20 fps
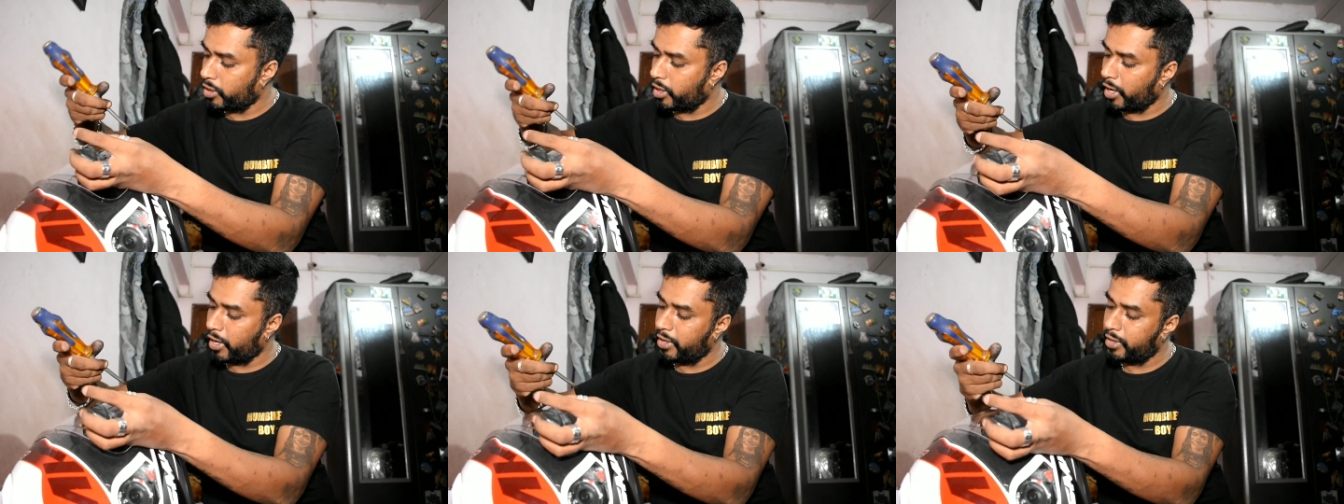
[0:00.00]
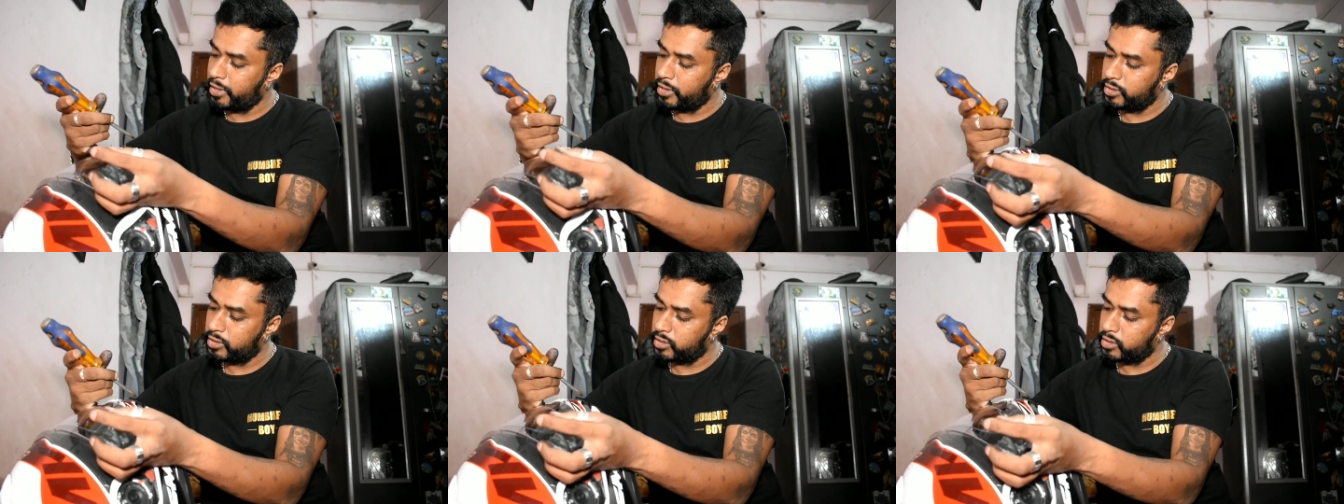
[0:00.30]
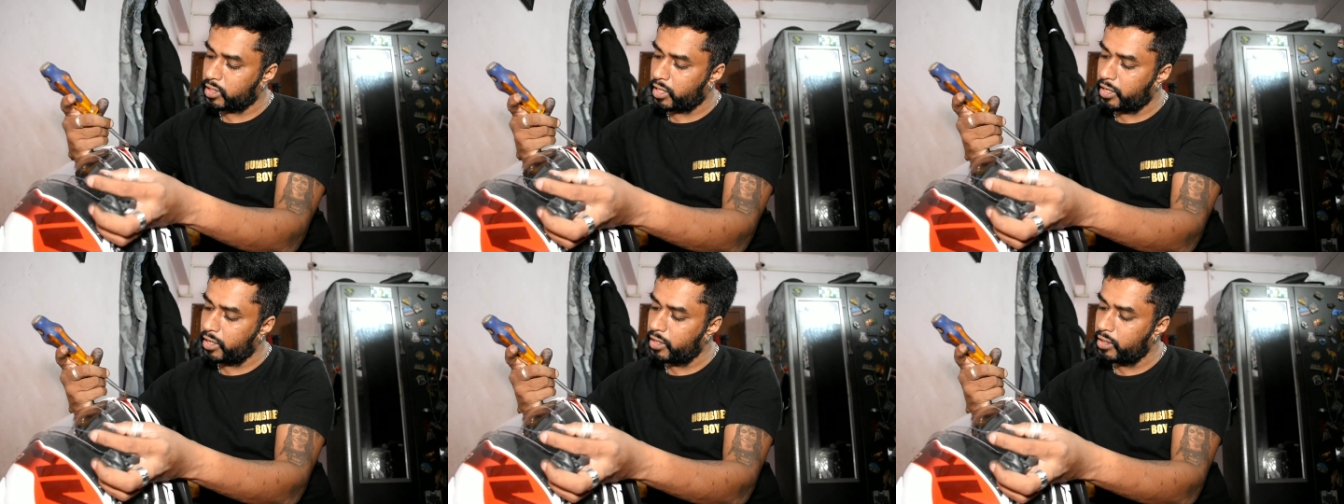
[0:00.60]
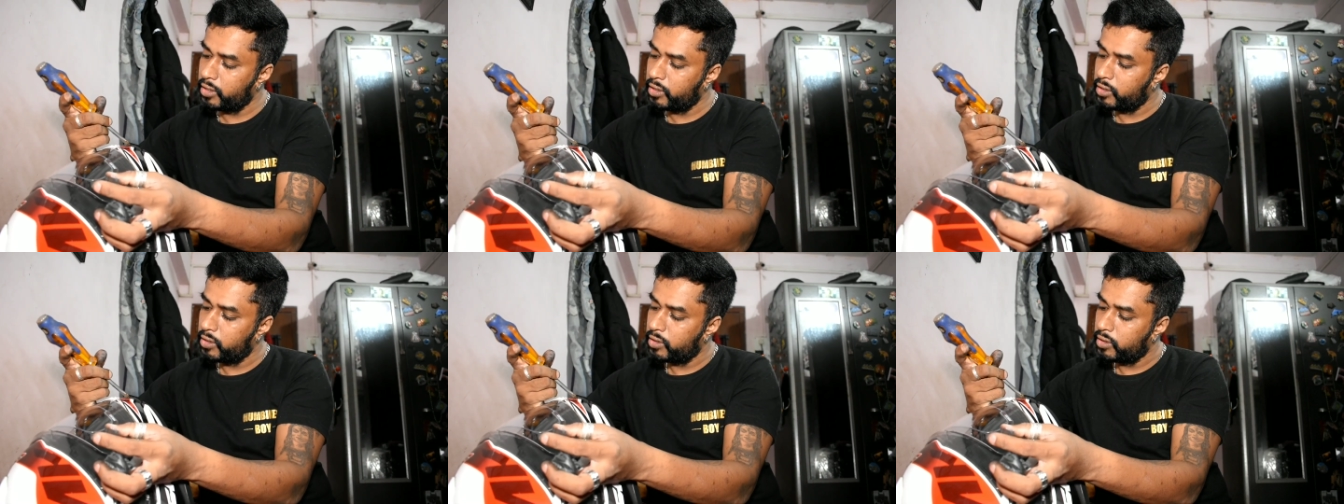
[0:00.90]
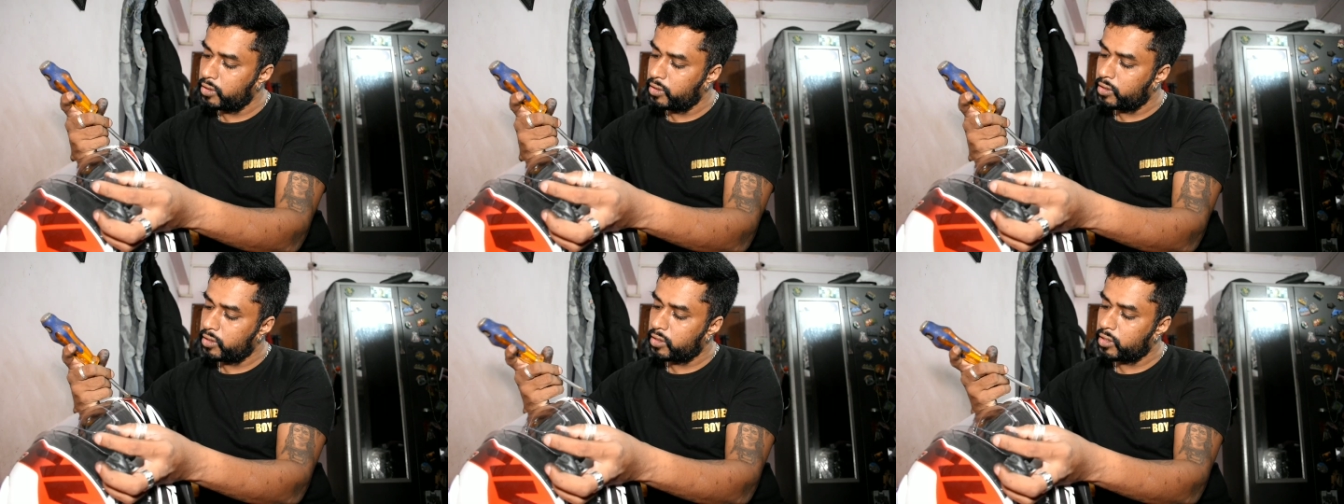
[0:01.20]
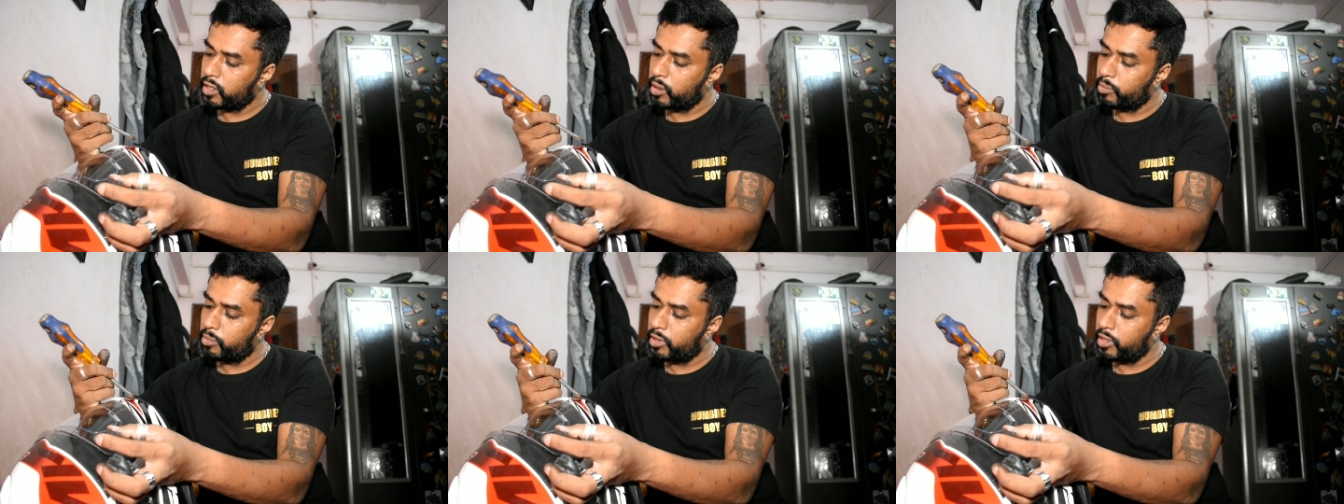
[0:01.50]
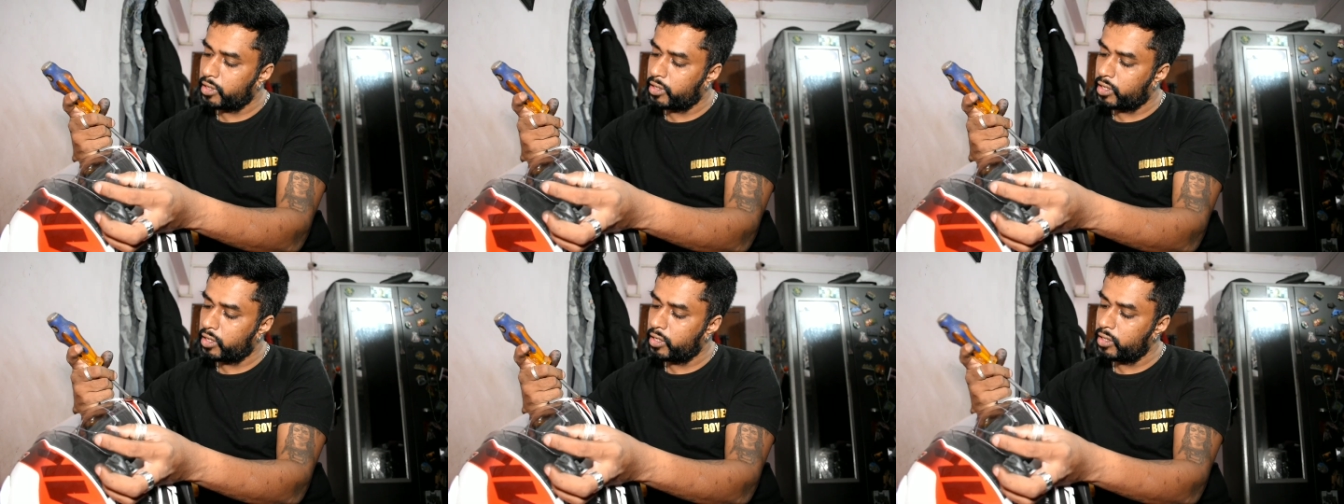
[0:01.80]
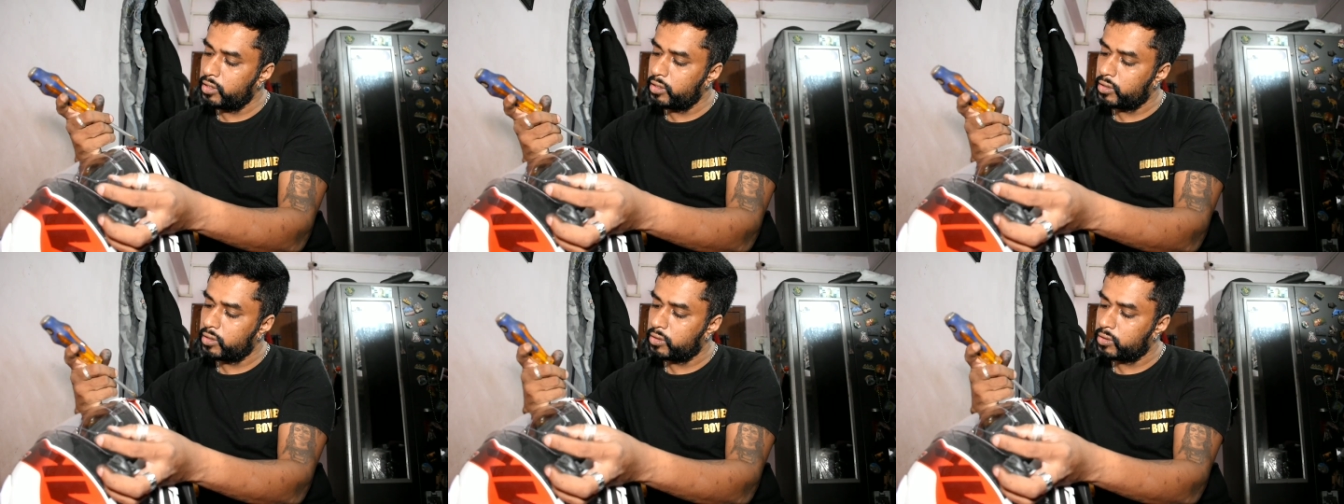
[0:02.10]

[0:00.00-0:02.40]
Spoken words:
right inside completely.